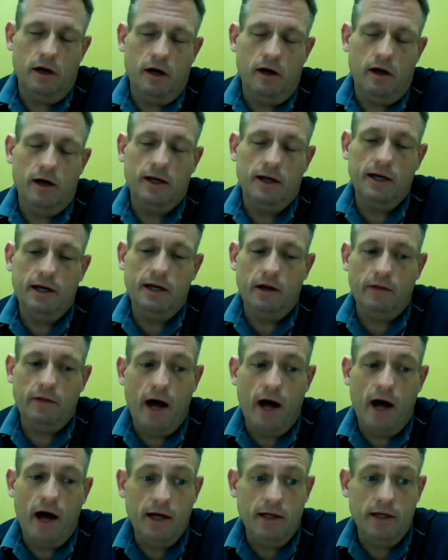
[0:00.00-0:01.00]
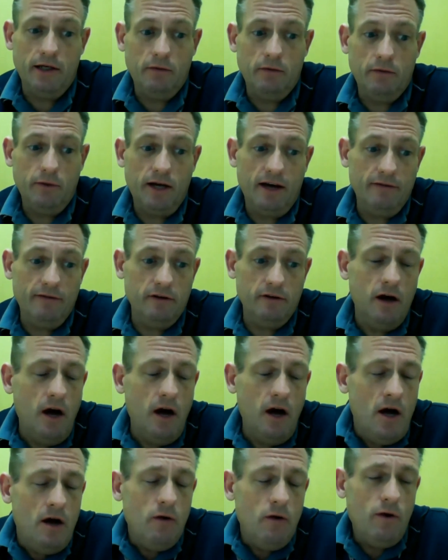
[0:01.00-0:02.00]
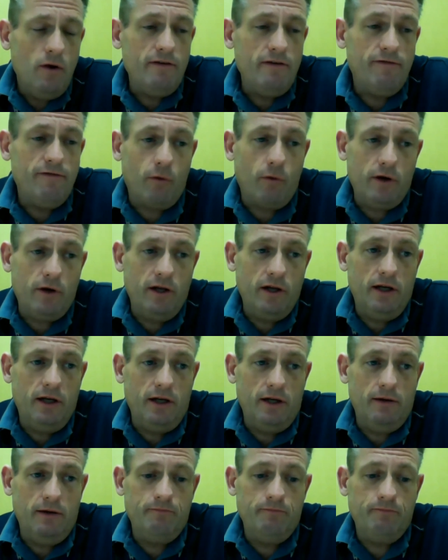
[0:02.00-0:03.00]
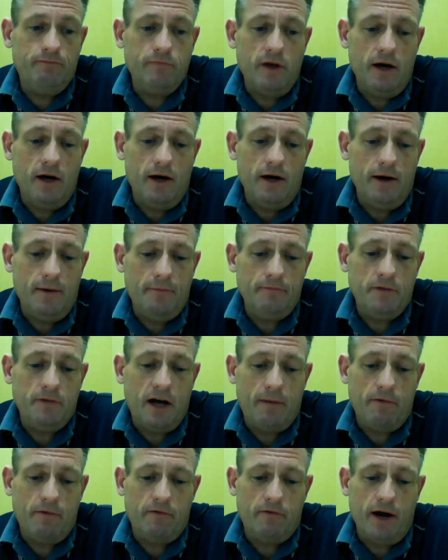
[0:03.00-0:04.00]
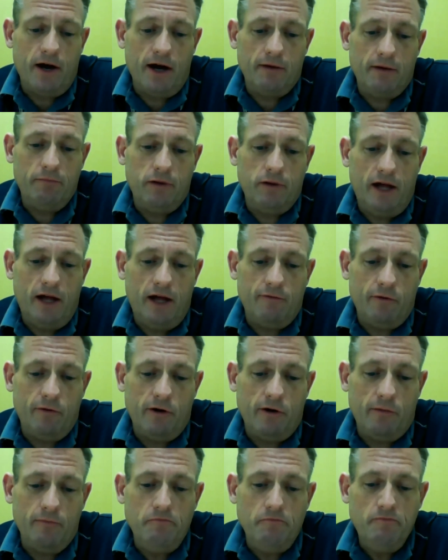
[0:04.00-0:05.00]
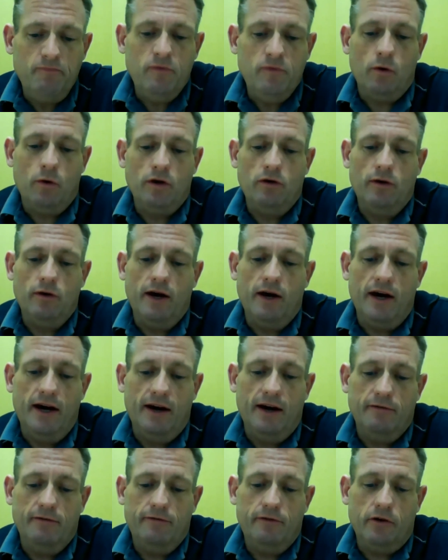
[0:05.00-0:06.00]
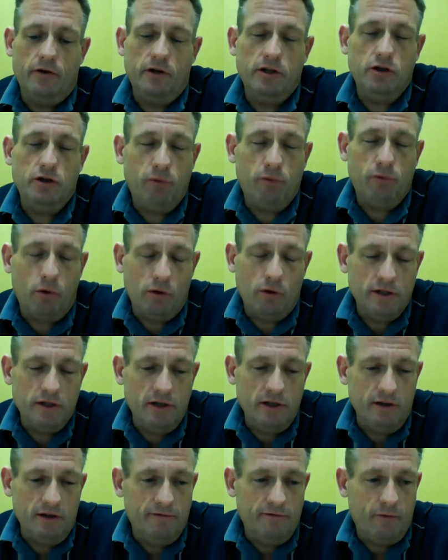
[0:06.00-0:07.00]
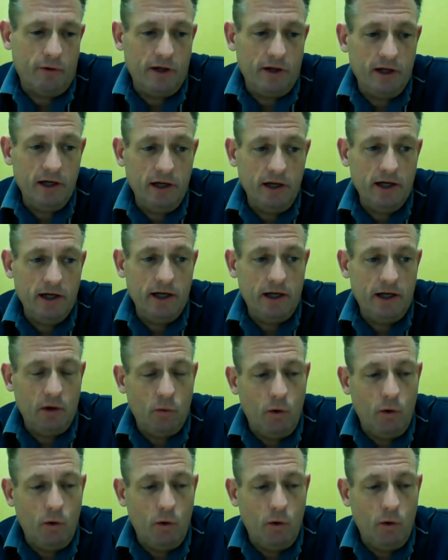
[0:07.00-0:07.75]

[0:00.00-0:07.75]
Again, on the high end, we have a 40 gig copper rack platform where you have 32 ports of 40 gig and a